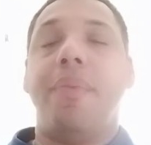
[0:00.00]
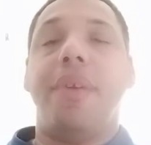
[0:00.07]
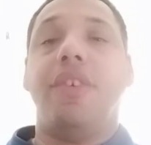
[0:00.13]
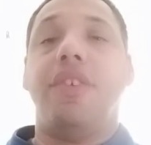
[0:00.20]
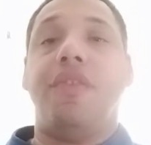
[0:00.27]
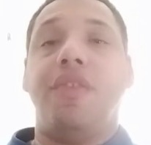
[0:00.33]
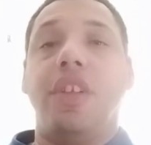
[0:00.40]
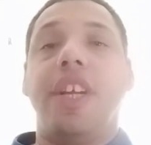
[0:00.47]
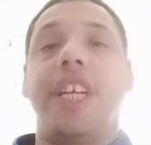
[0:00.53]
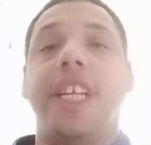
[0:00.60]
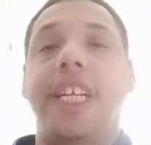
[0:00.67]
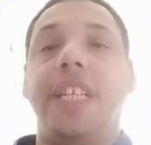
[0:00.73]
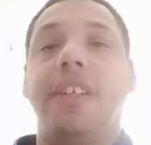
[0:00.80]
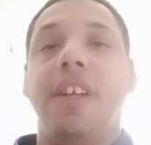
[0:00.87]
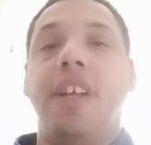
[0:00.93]
Because if we look at
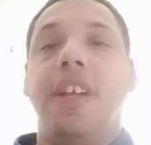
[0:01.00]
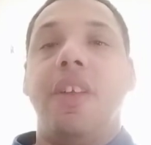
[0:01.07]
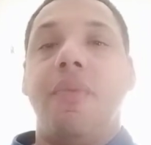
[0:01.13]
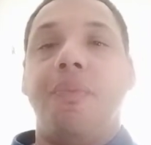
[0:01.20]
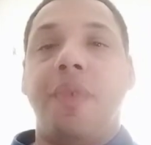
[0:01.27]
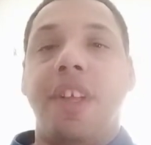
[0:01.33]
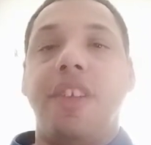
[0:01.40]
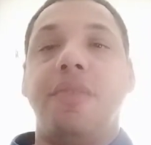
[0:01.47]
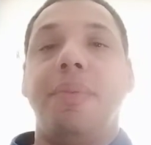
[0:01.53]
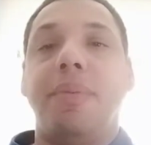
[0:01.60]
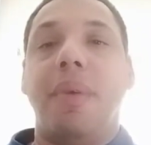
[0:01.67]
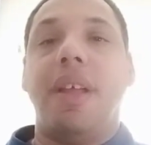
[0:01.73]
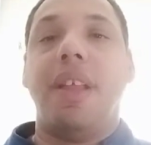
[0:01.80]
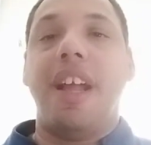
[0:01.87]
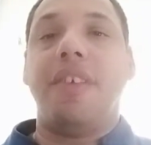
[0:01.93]
it, and this will be
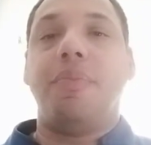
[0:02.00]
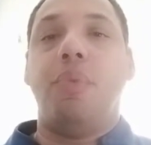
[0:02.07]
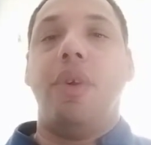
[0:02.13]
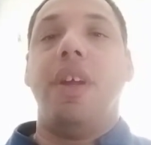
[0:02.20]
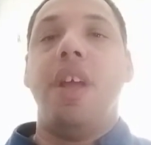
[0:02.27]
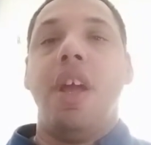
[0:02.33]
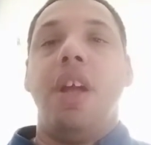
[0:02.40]
my last point,